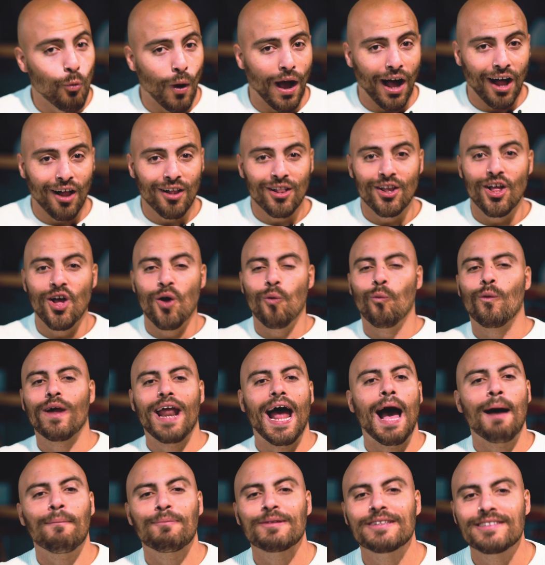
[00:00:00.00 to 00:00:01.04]
Well, what
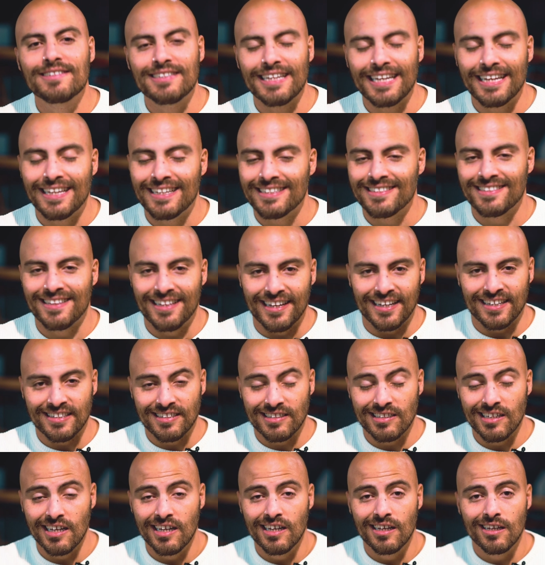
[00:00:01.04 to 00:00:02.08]
happens is
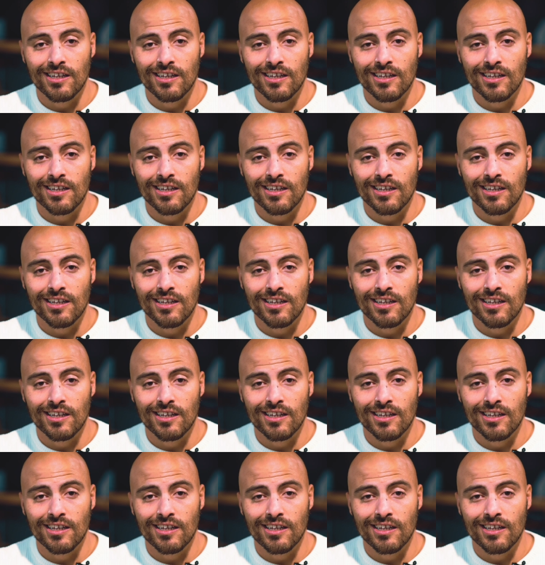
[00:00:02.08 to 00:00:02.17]
this: